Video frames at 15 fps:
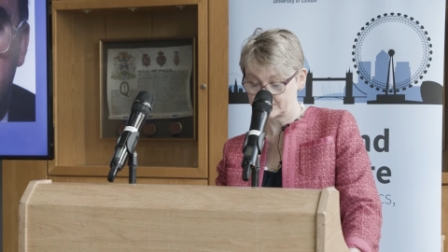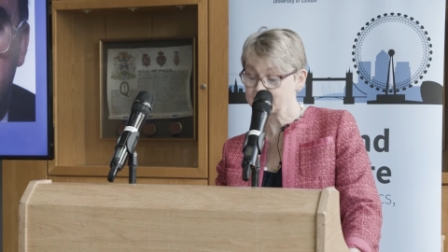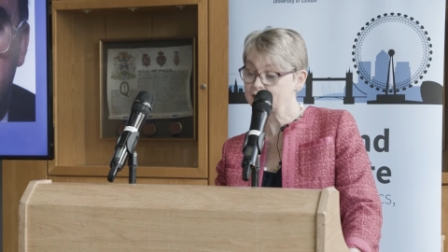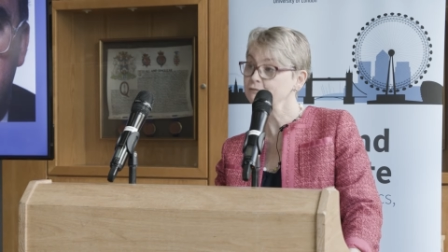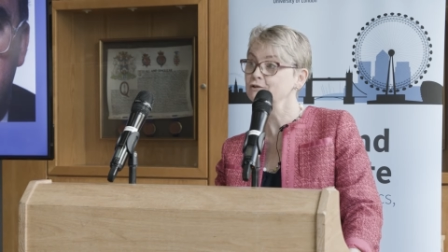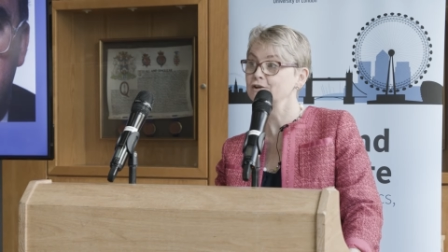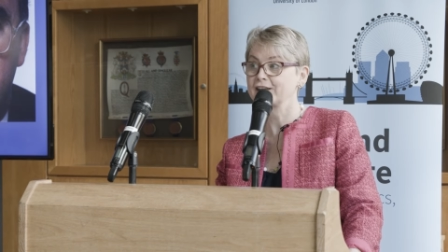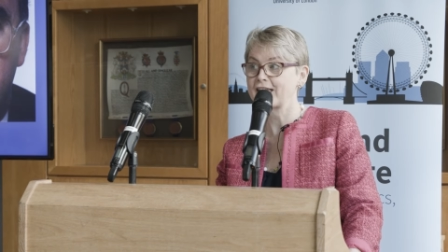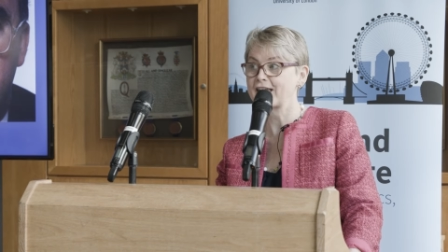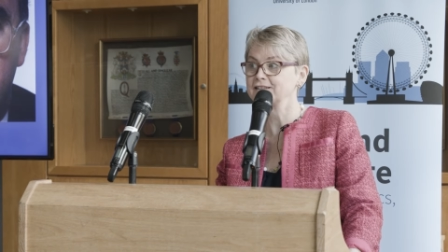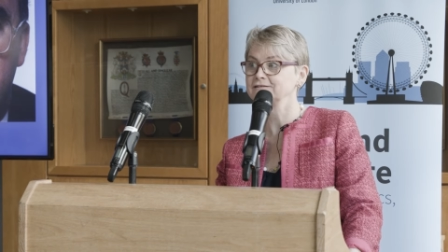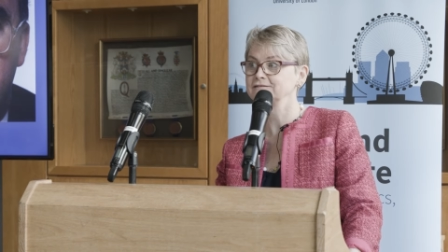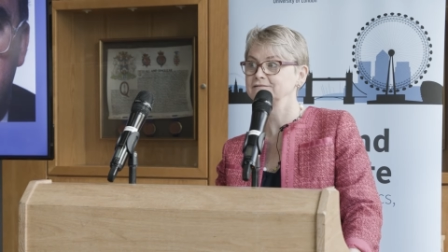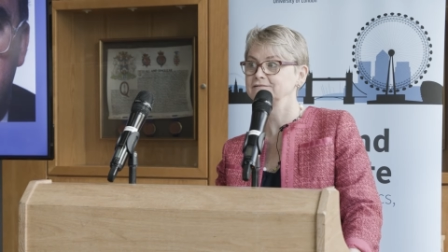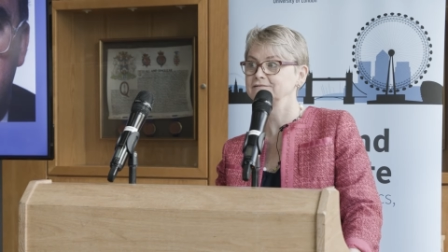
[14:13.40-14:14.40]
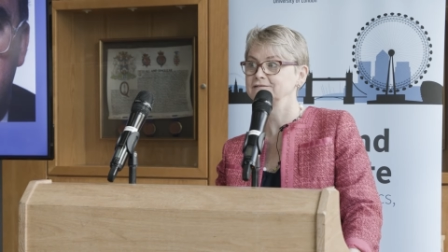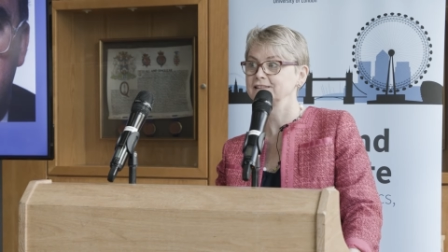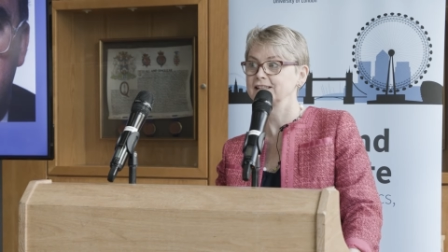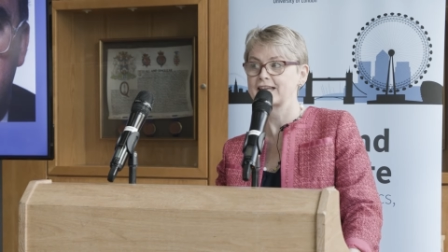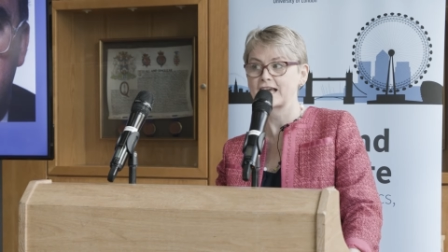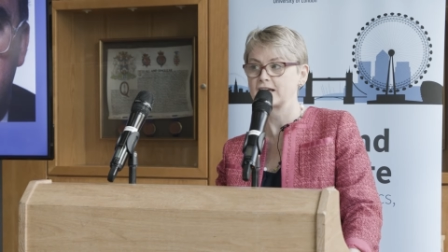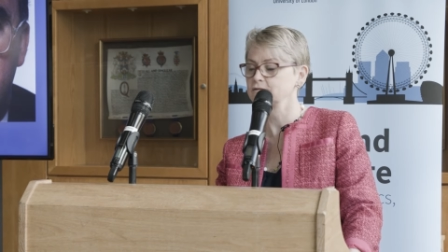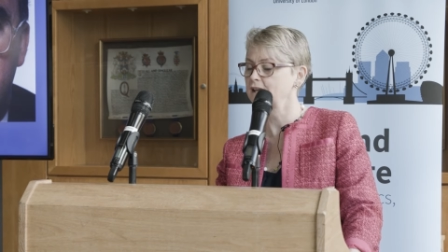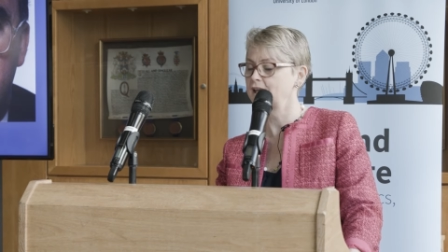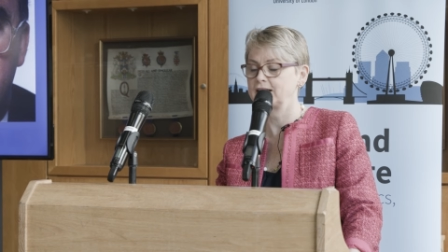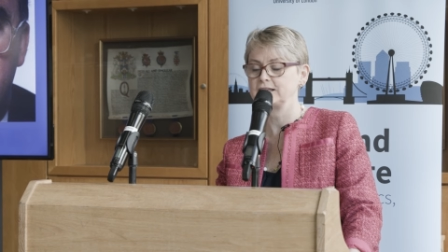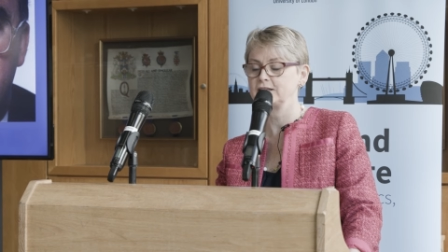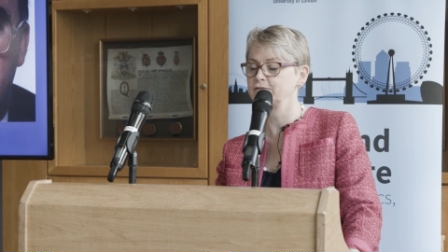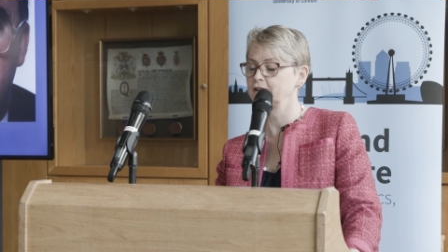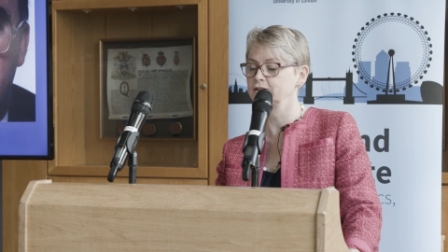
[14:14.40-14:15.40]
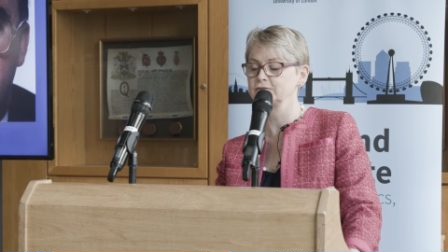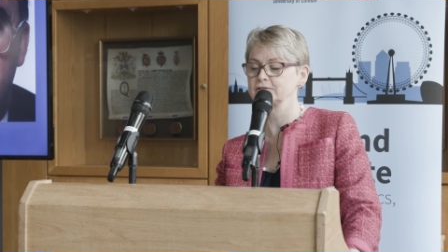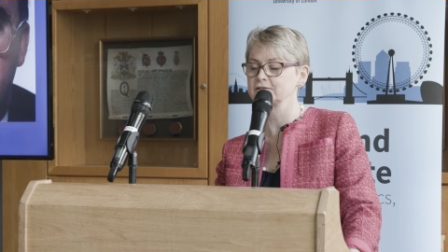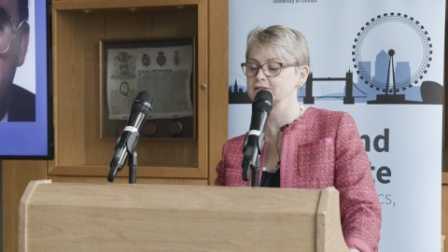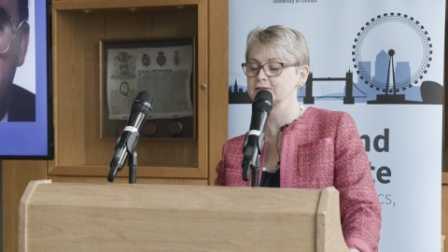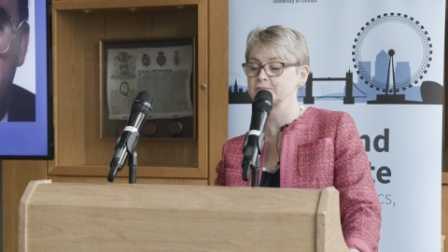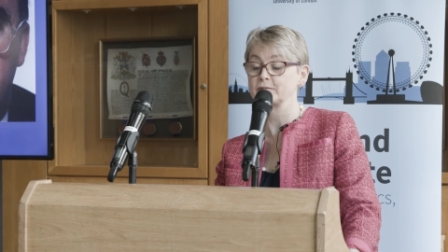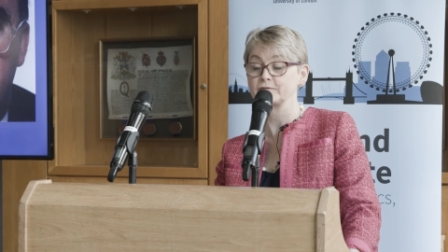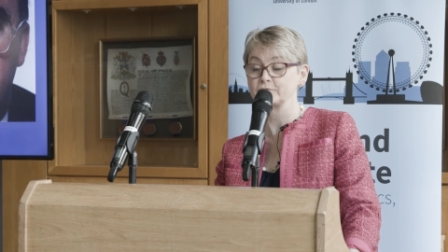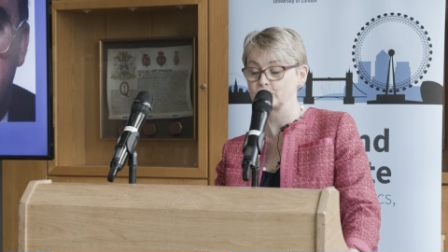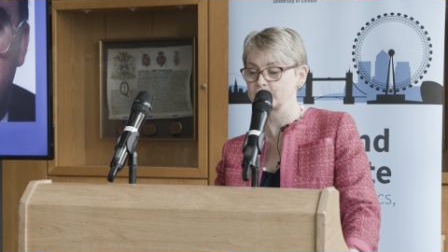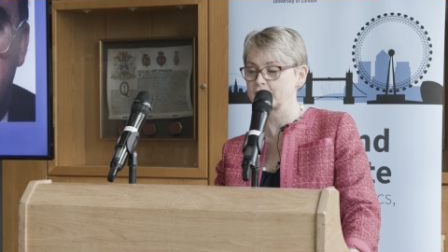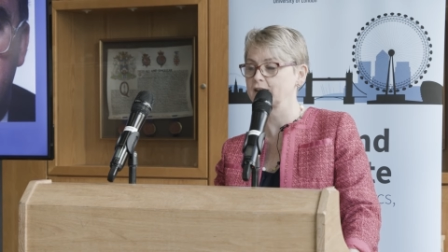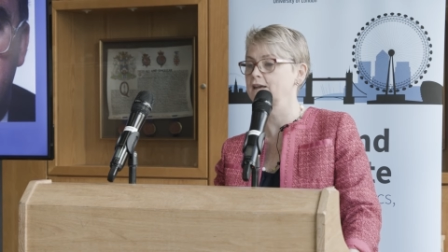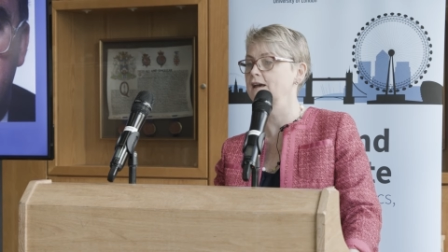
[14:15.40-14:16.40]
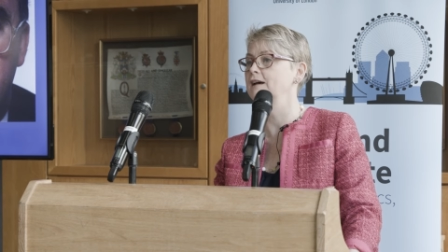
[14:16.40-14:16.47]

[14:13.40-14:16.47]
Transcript: Never again count any votes before they're